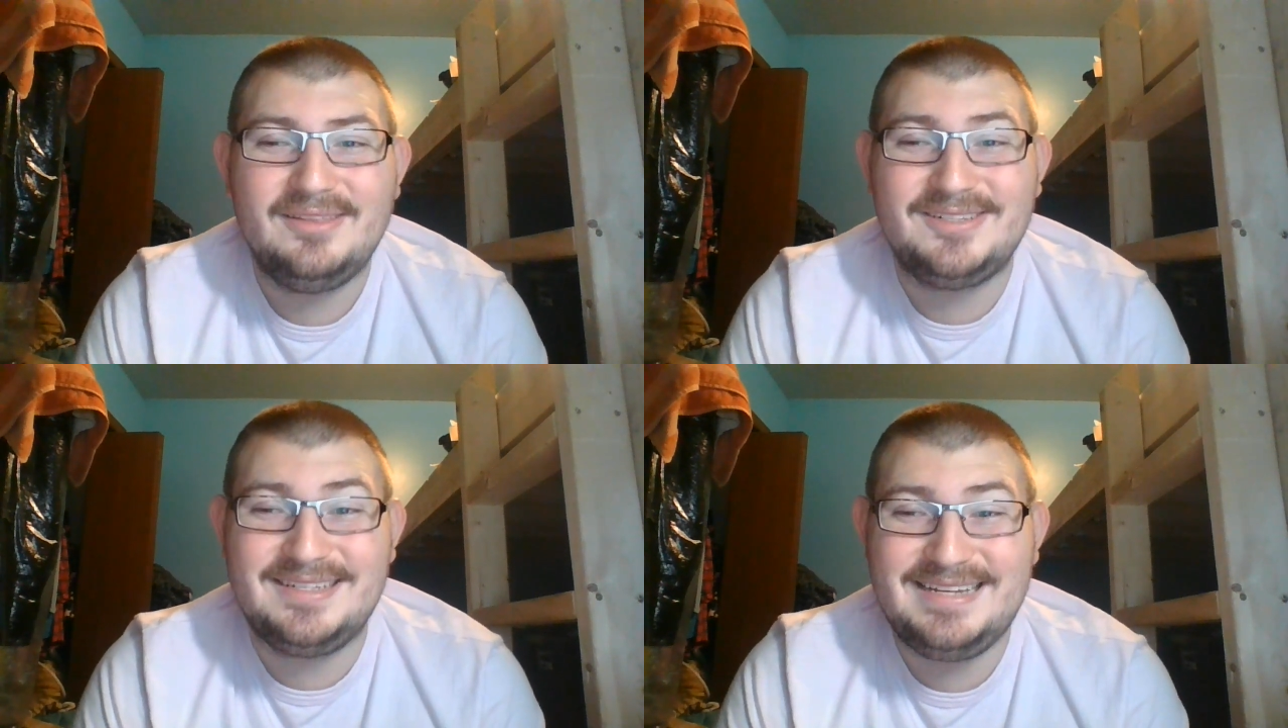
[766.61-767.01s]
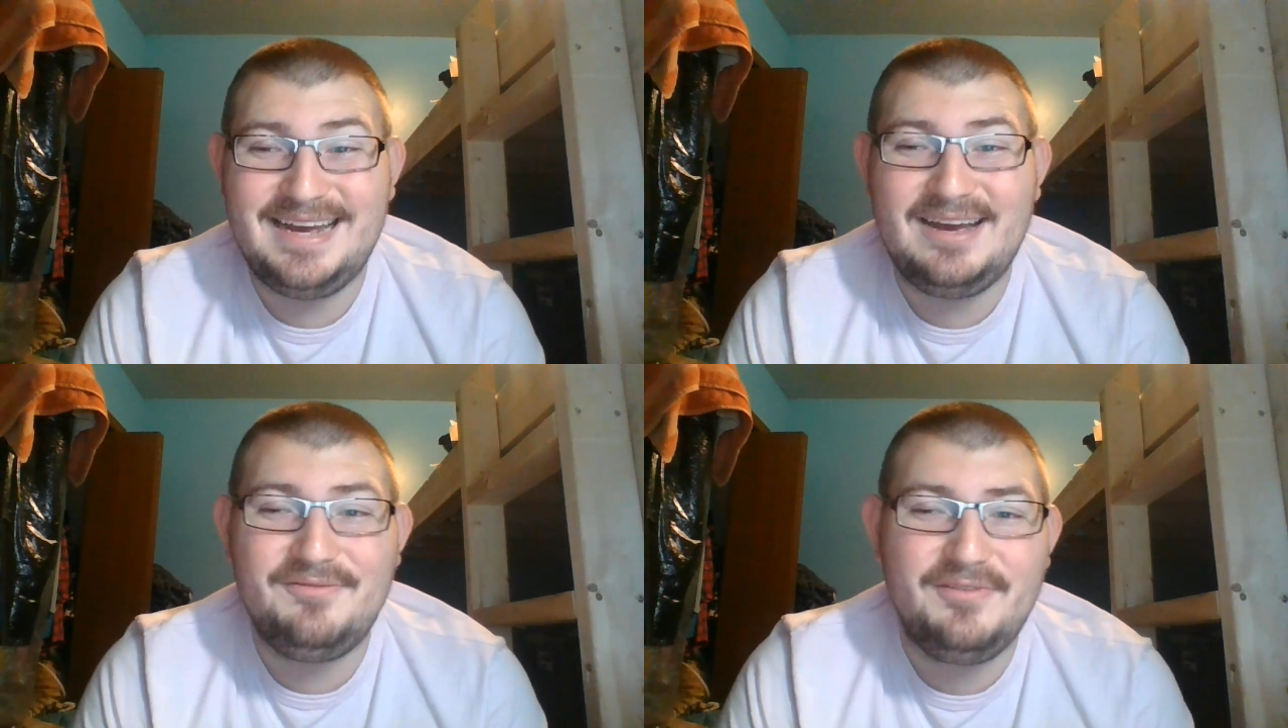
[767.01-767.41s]
There's
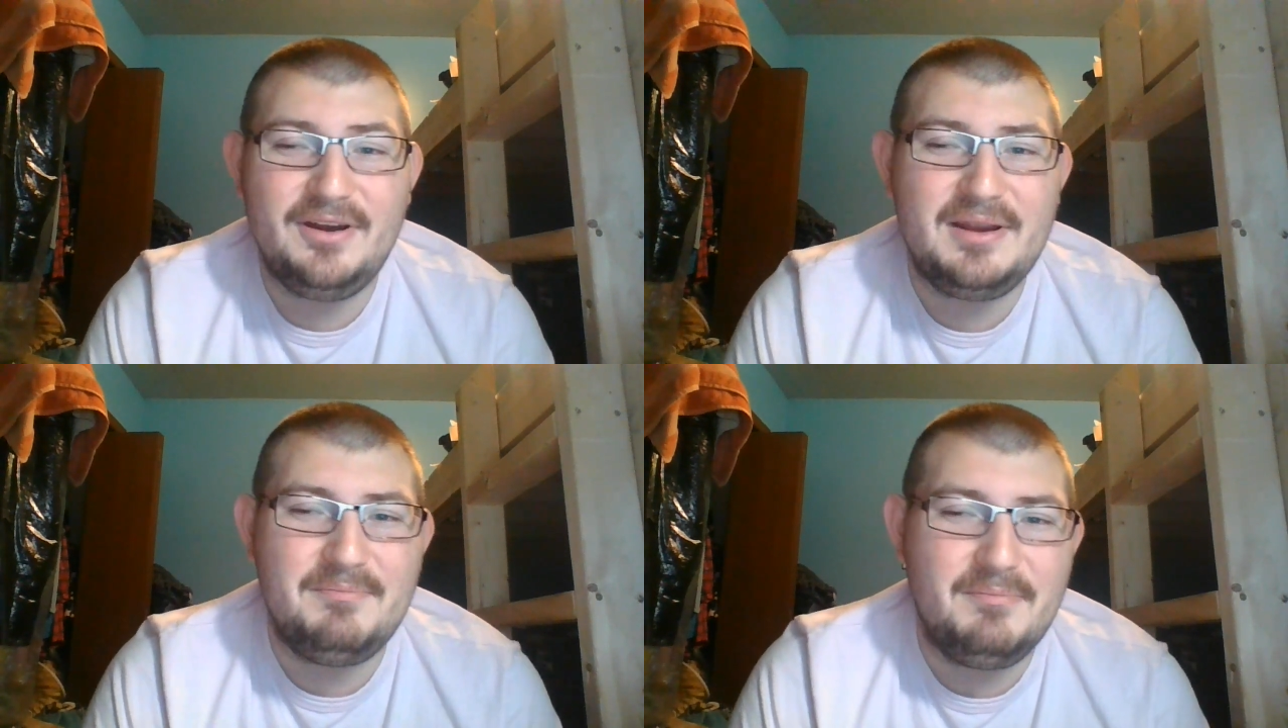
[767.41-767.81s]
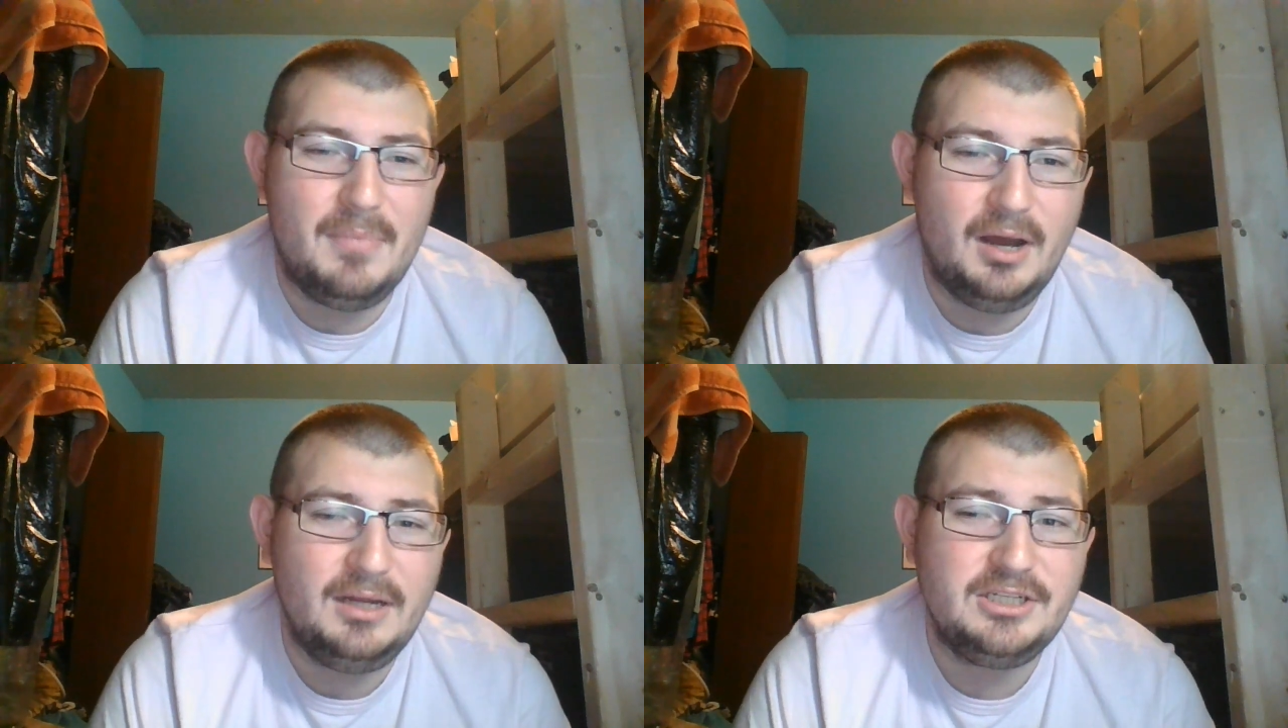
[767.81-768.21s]
not very
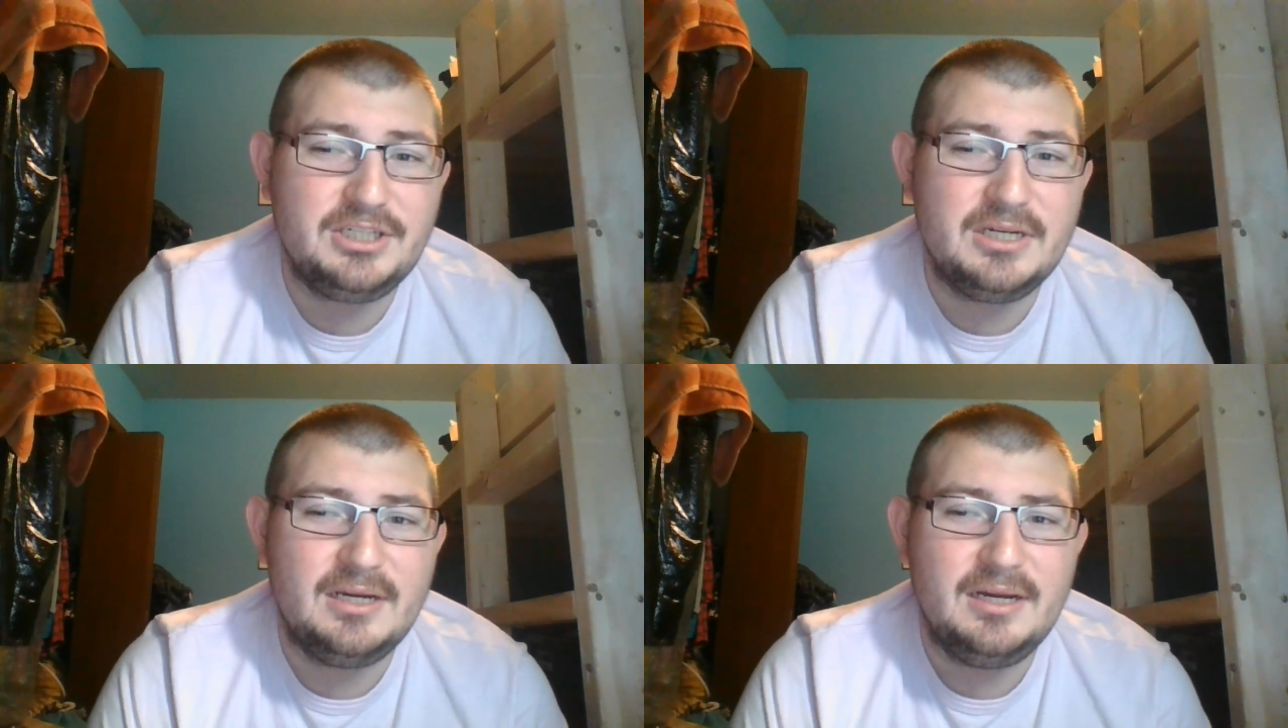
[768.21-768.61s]
much